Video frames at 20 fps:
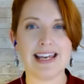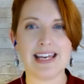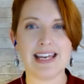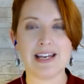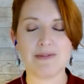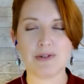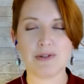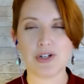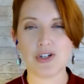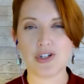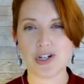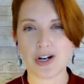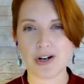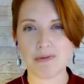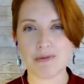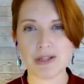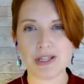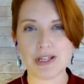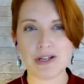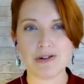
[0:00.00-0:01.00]
It was
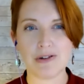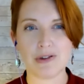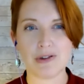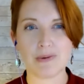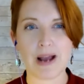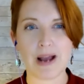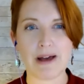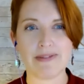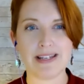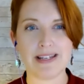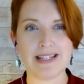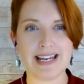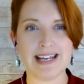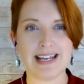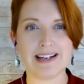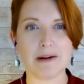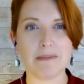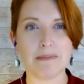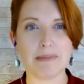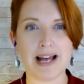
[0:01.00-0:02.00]
shared with you throughout the day
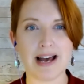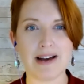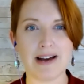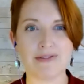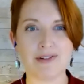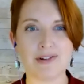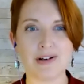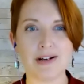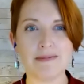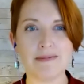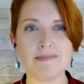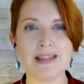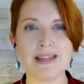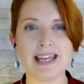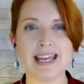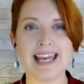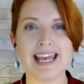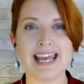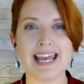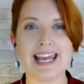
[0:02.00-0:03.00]
on our platform,
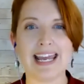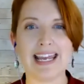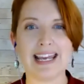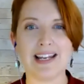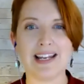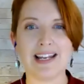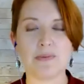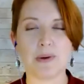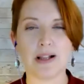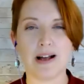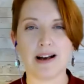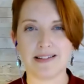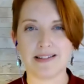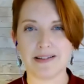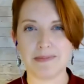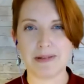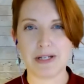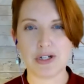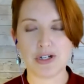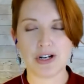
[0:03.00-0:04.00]
and we'll
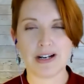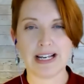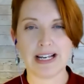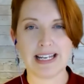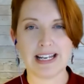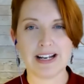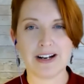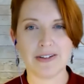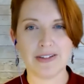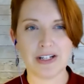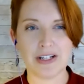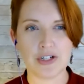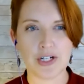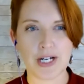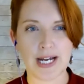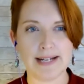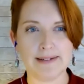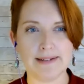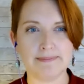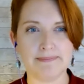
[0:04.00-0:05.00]
also be sharing it here in the
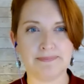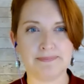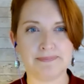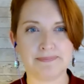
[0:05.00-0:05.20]
chat.